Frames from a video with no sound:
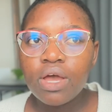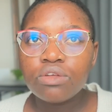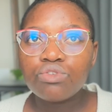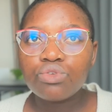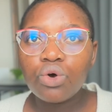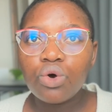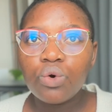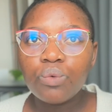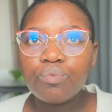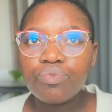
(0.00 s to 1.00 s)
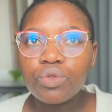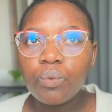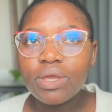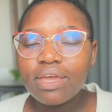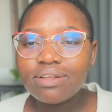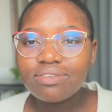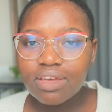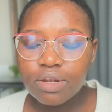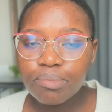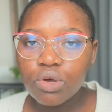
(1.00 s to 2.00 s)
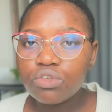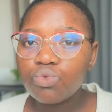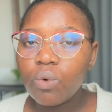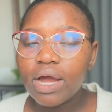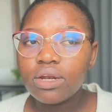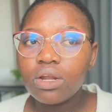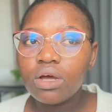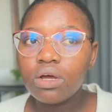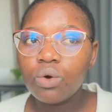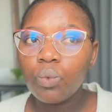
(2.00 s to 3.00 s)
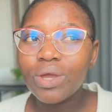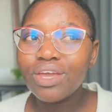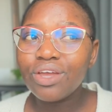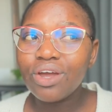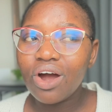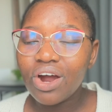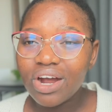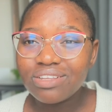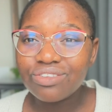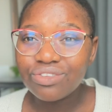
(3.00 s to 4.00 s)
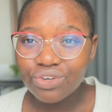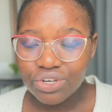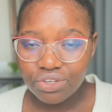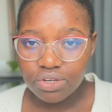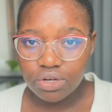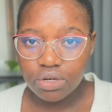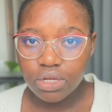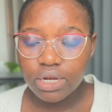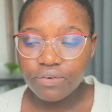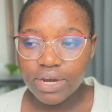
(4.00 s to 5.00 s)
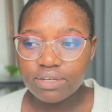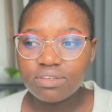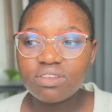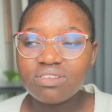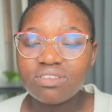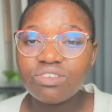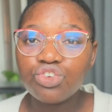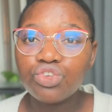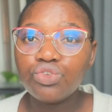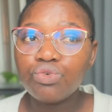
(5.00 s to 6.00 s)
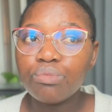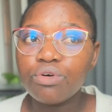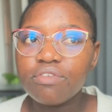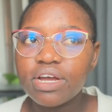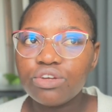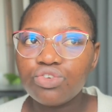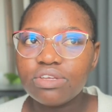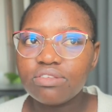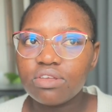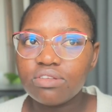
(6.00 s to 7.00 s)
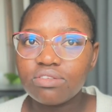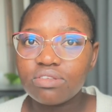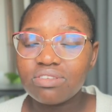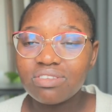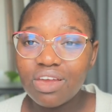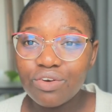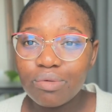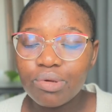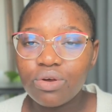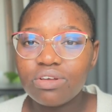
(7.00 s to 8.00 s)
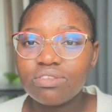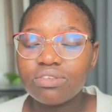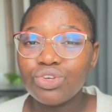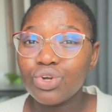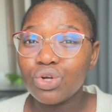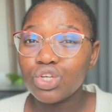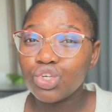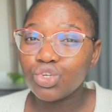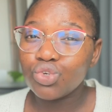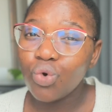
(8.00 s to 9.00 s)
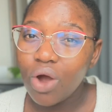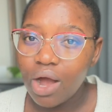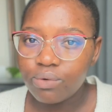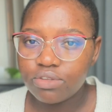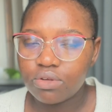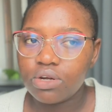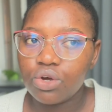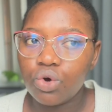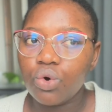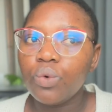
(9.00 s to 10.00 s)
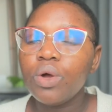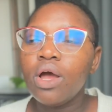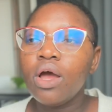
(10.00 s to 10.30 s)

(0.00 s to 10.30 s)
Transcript: So we get scared because, one, we are uncertain, right? The decision to move countries is scary because you're not sure how it's gonna go.